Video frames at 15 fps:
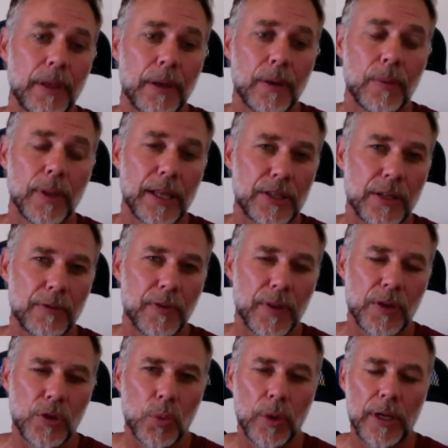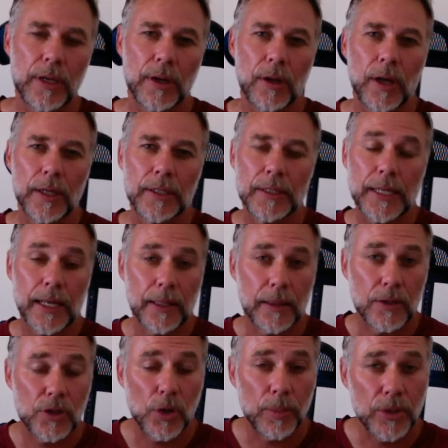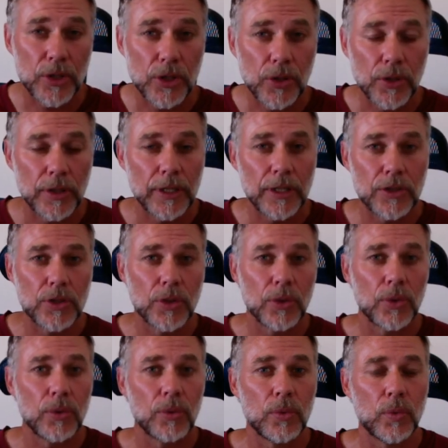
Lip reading: Well, that's it for this week. I'd like to take this opportunity to